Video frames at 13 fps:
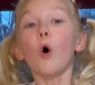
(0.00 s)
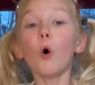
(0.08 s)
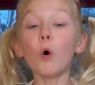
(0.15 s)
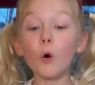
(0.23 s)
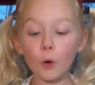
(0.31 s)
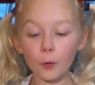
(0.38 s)

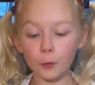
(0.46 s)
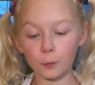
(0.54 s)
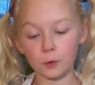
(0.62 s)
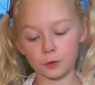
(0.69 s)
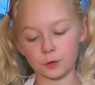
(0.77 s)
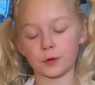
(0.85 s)
All the
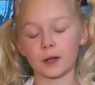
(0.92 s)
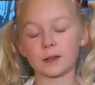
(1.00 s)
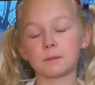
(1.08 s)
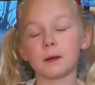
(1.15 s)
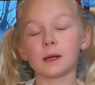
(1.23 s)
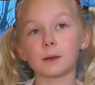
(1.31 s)
water has
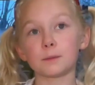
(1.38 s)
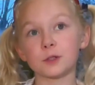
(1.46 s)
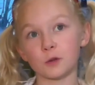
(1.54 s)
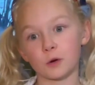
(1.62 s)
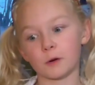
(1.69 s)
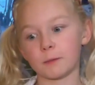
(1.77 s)
been
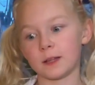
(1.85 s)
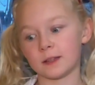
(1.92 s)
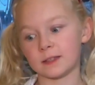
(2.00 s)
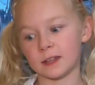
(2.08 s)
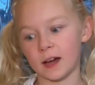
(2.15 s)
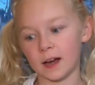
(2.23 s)
absorbed
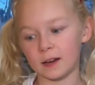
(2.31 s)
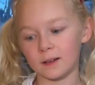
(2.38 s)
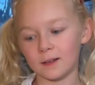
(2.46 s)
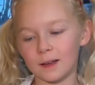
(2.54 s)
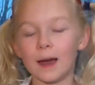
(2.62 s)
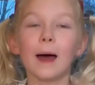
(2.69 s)
inside.
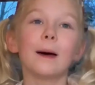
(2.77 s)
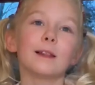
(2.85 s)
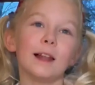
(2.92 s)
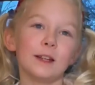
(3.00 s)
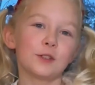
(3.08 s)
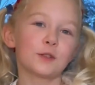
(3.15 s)

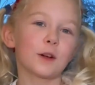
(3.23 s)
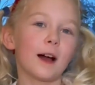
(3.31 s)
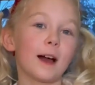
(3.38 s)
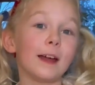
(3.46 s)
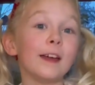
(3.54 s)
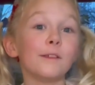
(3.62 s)
Let's
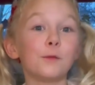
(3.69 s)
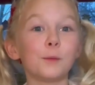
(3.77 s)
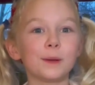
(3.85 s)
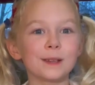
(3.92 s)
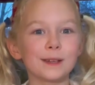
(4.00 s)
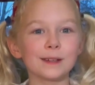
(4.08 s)
try if
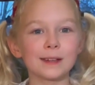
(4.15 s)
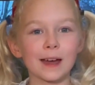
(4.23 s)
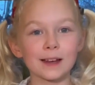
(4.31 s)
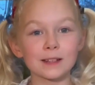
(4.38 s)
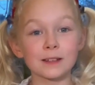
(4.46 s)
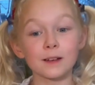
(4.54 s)
we can
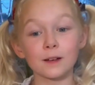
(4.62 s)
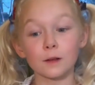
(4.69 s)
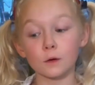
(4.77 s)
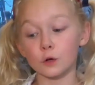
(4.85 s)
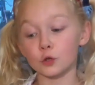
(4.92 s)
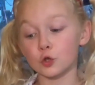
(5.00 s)
get
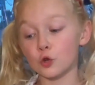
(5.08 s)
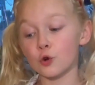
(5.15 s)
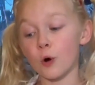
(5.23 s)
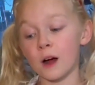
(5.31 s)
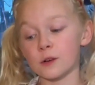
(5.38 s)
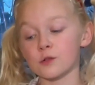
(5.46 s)

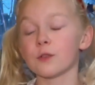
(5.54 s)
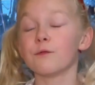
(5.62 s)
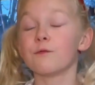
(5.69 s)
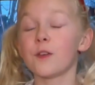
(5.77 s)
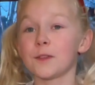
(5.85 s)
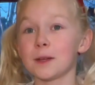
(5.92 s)

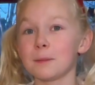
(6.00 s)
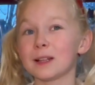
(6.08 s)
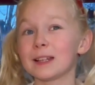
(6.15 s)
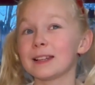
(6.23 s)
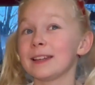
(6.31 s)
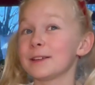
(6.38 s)
250
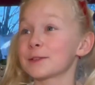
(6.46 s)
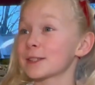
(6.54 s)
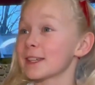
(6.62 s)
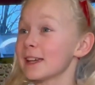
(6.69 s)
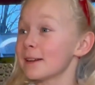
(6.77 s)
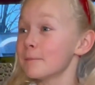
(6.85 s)

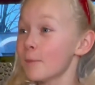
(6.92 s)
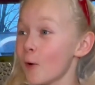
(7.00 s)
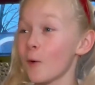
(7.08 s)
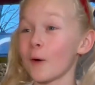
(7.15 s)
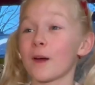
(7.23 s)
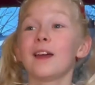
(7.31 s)
milliliters
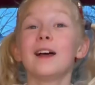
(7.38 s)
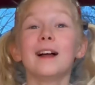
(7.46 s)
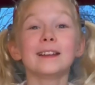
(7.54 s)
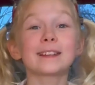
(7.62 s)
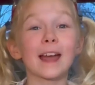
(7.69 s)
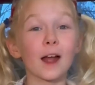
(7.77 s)
more
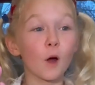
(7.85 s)
to get